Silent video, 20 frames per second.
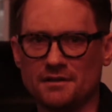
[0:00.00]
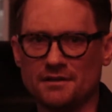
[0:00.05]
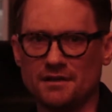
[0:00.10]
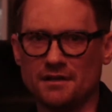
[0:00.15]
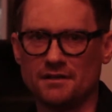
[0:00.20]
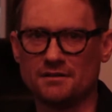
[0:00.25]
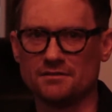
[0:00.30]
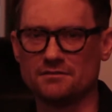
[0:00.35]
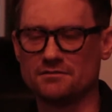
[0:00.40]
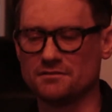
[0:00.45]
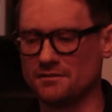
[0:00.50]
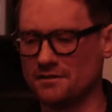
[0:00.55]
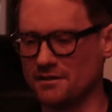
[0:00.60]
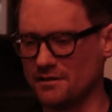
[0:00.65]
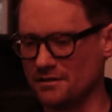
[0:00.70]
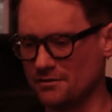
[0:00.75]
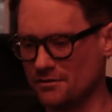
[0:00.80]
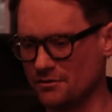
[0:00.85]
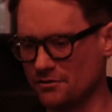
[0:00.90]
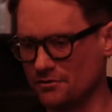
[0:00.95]
And that is
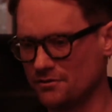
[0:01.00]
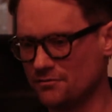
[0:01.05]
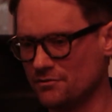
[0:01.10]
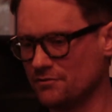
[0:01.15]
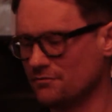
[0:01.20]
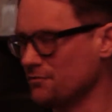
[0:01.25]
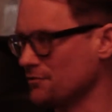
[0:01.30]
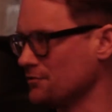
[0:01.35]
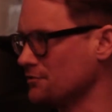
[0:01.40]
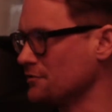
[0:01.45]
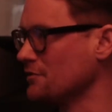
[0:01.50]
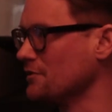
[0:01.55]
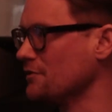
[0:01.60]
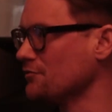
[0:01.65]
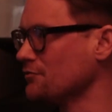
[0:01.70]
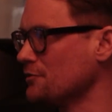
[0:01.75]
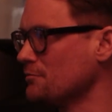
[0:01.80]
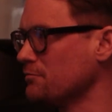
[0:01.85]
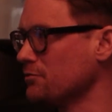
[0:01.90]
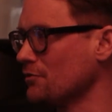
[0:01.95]
that, even for a
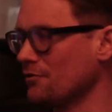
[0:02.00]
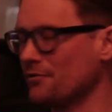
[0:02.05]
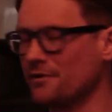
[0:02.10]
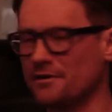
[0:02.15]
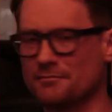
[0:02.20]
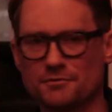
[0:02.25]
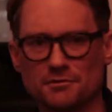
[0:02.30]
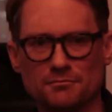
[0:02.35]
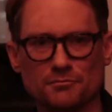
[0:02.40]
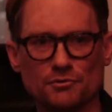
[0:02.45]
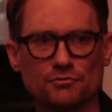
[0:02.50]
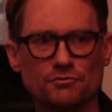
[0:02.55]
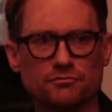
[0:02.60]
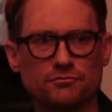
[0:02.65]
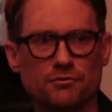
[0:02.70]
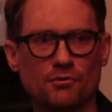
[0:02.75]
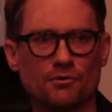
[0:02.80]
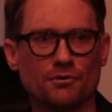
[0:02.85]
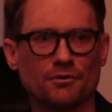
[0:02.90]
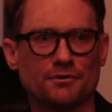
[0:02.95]
delivery program to
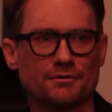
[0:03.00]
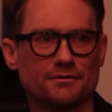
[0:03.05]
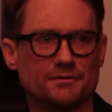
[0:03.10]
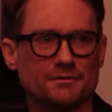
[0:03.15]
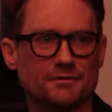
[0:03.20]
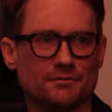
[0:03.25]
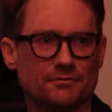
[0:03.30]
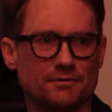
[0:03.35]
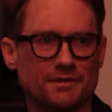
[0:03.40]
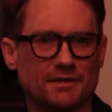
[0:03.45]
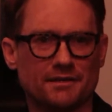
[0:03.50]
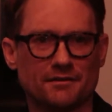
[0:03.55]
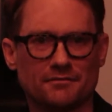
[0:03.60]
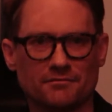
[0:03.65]
move forward, we